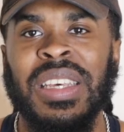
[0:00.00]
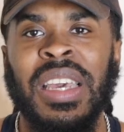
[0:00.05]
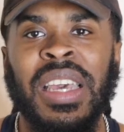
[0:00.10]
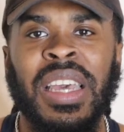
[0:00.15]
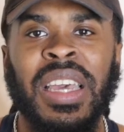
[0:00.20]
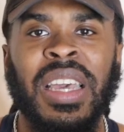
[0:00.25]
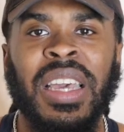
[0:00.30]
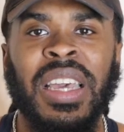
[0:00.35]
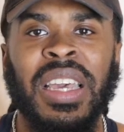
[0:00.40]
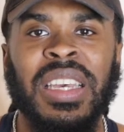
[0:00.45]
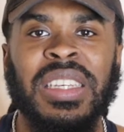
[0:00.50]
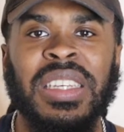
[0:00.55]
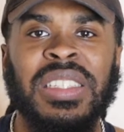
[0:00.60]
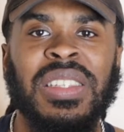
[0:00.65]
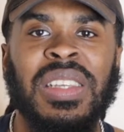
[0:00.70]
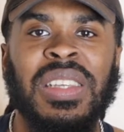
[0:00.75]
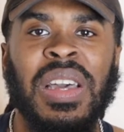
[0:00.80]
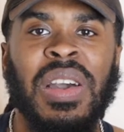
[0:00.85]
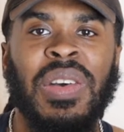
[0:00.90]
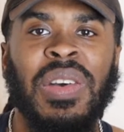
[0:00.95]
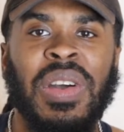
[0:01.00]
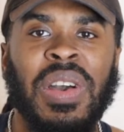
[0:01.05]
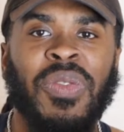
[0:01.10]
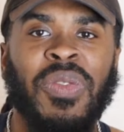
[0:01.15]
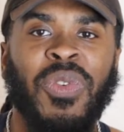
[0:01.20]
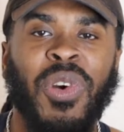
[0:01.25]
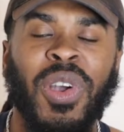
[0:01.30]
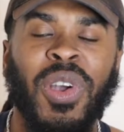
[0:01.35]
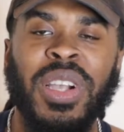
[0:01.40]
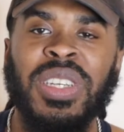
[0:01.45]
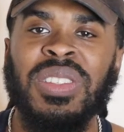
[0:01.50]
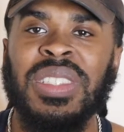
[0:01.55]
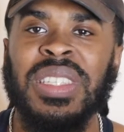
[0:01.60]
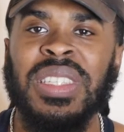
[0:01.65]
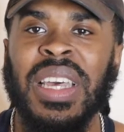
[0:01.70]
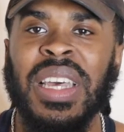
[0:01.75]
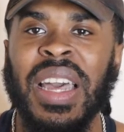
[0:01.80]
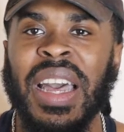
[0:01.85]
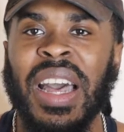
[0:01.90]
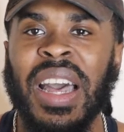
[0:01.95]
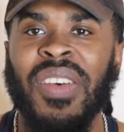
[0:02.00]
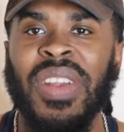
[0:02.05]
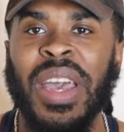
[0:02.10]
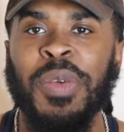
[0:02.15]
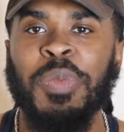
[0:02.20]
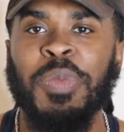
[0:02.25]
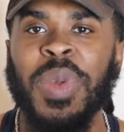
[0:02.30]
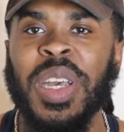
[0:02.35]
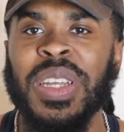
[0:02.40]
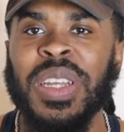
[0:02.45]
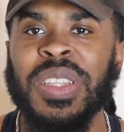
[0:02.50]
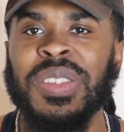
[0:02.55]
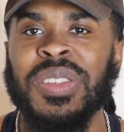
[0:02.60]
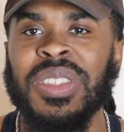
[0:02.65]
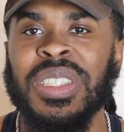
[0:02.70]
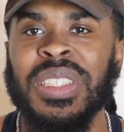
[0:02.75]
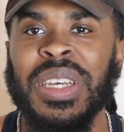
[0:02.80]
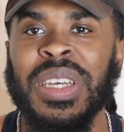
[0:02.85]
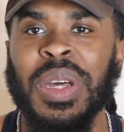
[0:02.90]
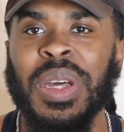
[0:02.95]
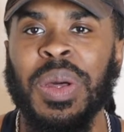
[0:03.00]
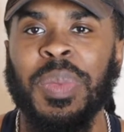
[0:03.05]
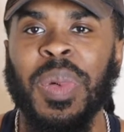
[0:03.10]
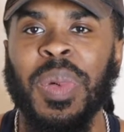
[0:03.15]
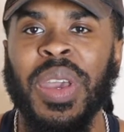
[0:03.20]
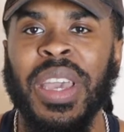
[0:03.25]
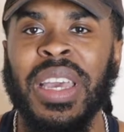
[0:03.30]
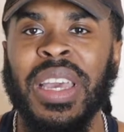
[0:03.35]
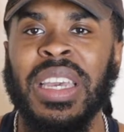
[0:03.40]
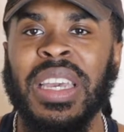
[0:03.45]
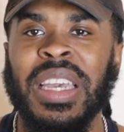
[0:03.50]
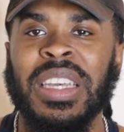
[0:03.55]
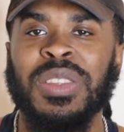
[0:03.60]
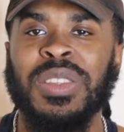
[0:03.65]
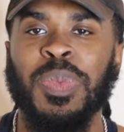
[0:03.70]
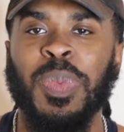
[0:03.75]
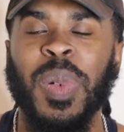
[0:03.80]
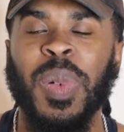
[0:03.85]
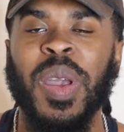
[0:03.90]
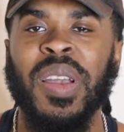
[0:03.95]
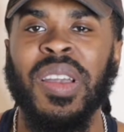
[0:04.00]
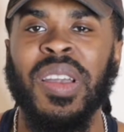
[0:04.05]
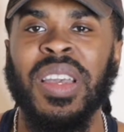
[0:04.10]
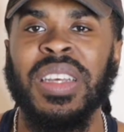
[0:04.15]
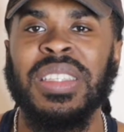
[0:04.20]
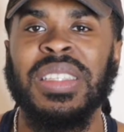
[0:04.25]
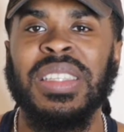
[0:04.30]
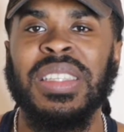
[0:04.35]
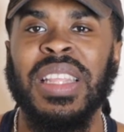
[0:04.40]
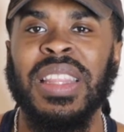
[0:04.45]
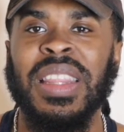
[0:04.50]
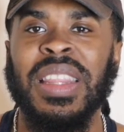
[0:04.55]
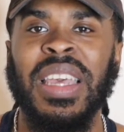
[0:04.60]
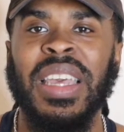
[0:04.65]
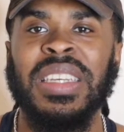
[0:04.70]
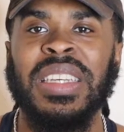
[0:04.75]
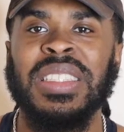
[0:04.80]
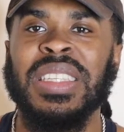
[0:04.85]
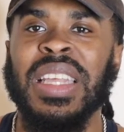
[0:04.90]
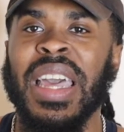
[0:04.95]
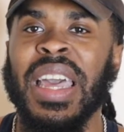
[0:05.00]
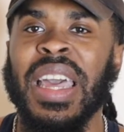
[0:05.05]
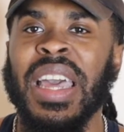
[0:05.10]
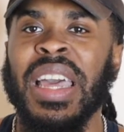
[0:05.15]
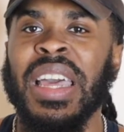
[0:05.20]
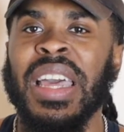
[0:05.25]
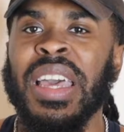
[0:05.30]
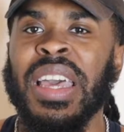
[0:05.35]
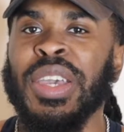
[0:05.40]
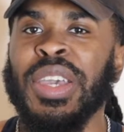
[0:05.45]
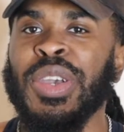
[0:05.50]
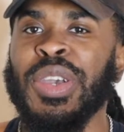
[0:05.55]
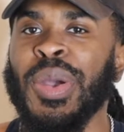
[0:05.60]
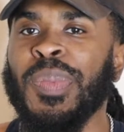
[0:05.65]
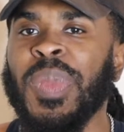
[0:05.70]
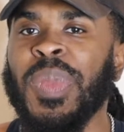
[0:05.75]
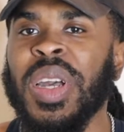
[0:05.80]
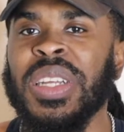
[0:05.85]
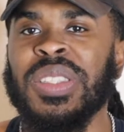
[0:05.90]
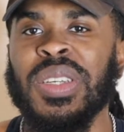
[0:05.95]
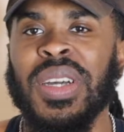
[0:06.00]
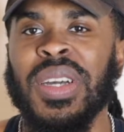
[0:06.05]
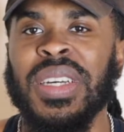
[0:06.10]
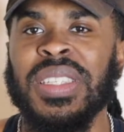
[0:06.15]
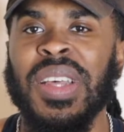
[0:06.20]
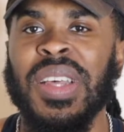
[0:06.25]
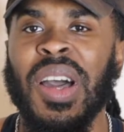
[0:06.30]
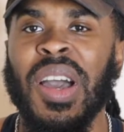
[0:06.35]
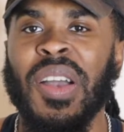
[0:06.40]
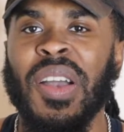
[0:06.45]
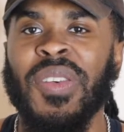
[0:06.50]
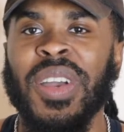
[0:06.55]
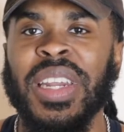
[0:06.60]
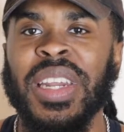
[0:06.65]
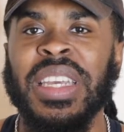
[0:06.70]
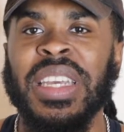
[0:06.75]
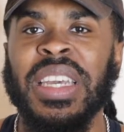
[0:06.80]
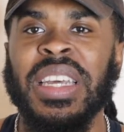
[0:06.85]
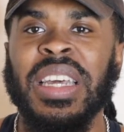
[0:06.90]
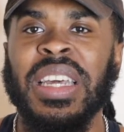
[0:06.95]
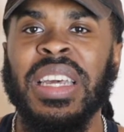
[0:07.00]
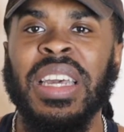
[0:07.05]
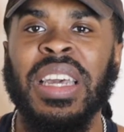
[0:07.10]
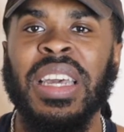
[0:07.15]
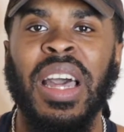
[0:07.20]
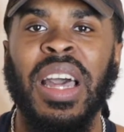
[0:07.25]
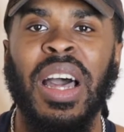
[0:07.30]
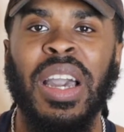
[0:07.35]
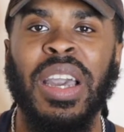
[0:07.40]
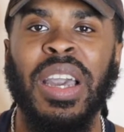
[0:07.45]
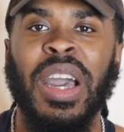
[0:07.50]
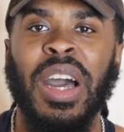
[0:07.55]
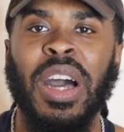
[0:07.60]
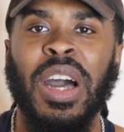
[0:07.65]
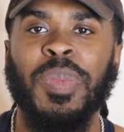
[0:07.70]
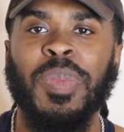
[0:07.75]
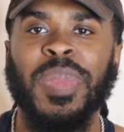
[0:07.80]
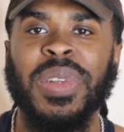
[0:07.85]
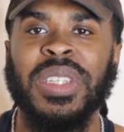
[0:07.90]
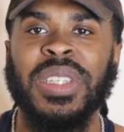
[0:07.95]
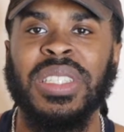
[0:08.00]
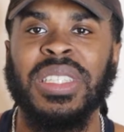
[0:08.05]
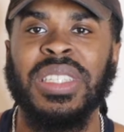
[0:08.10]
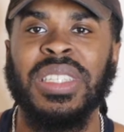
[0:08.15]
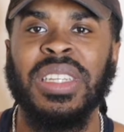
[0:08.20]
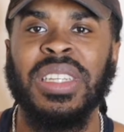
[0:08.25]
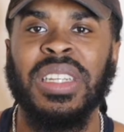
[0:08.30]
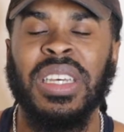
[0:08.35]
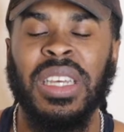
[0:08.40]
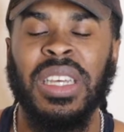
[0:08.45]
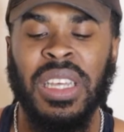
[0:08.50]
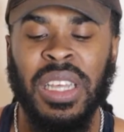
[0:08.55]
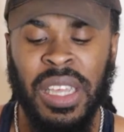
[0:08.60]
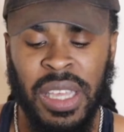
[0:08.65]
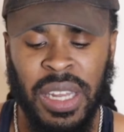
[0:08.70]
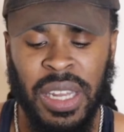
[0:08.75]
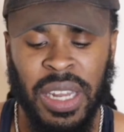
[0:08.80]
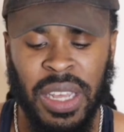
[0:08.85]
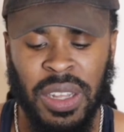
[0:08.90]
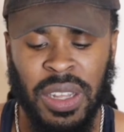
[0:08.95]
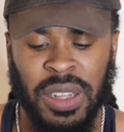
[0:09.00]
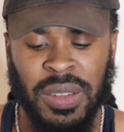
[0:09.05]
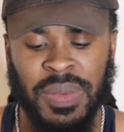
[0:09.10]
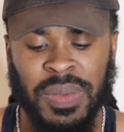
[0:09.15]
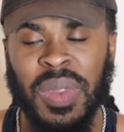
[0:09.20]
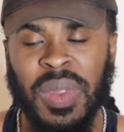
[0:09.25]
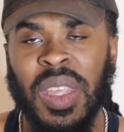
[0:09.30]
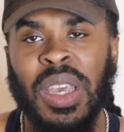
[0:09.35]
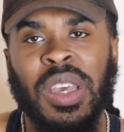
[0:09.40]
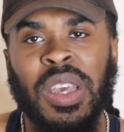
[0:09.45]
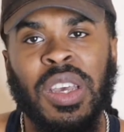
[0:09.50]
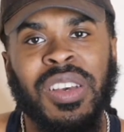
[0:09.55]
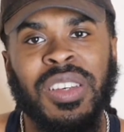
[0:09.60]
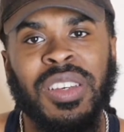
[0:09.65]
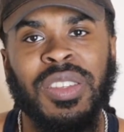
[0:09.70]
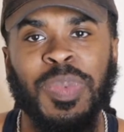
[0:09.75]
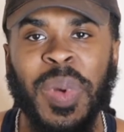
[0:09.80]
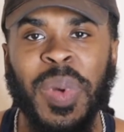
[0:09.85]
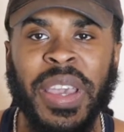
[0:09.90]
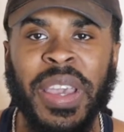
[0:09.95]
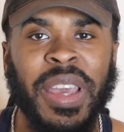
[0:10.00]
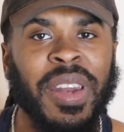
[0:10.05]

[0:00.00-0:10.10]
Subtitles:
is for you to have that mentorship and experience the things that your mentor has already accomplished. Now, speaking on